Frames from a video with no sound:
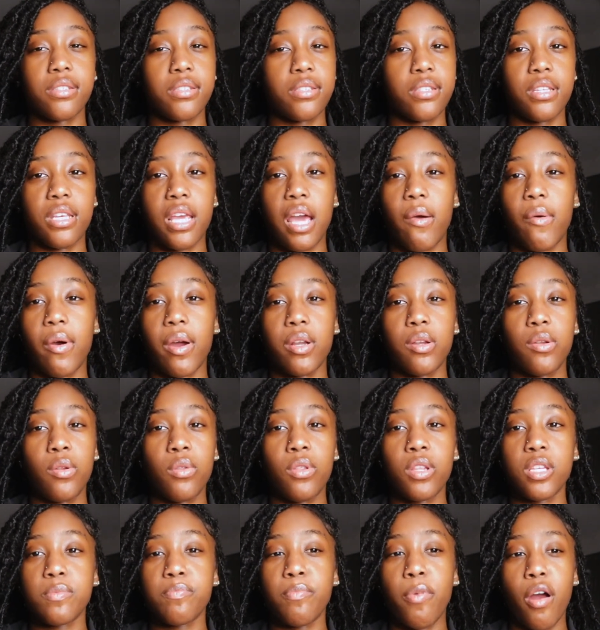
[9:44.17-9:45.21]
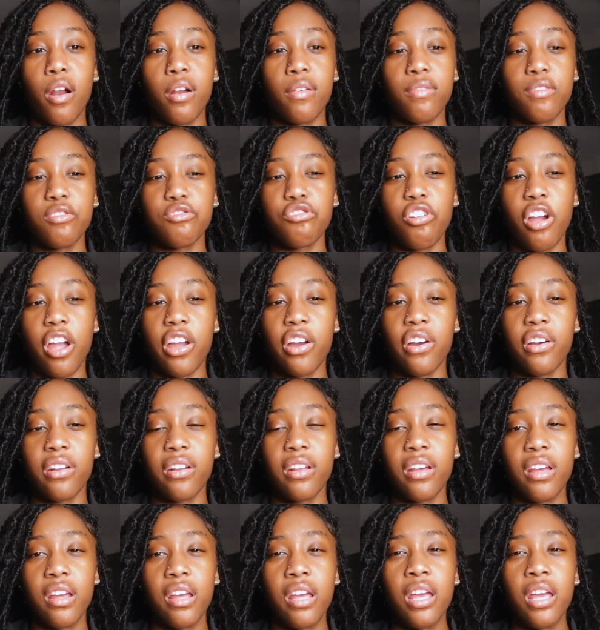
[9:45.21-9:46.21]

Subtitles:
see how I do this part of the try on.